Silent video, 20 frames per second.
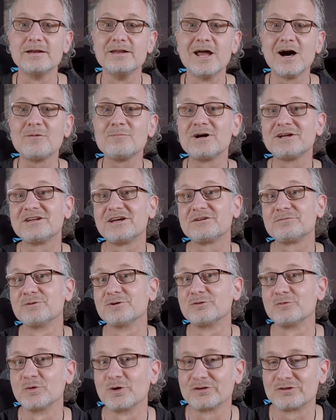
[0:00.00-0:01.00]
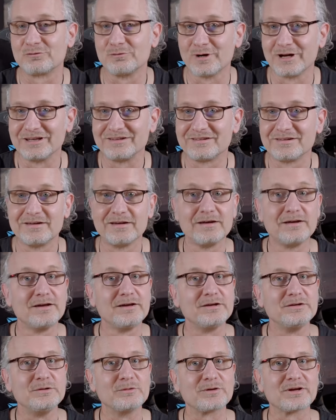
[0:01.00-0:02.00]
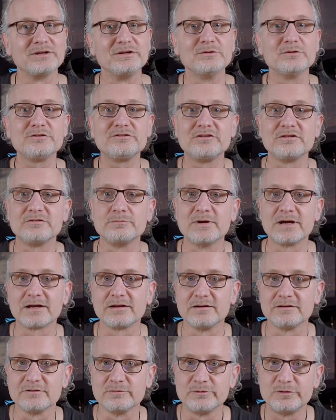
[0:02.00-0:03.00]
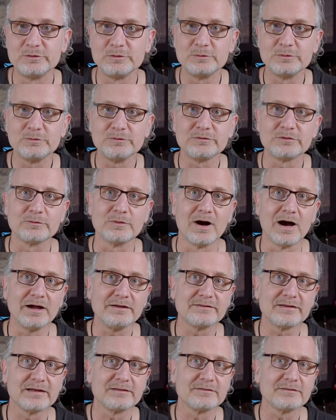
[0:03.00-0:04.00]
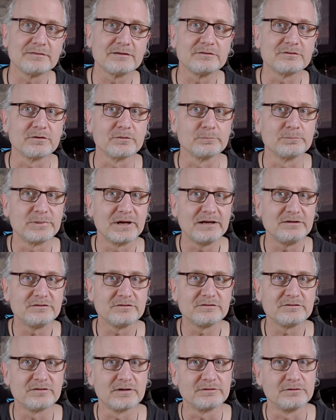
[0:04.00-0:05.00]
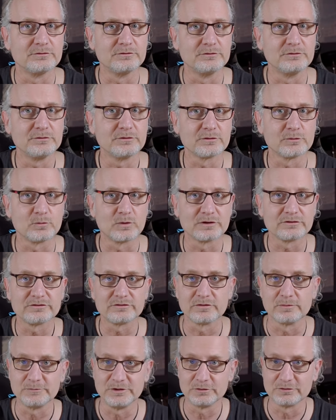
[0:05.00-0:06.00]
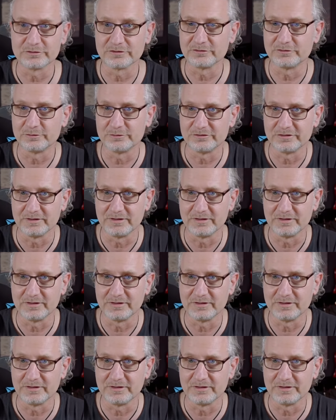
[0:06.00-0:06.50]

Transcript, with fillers: Now my dashboard works great. You can use this mechanism too to hide entities on pages that you do not want some users to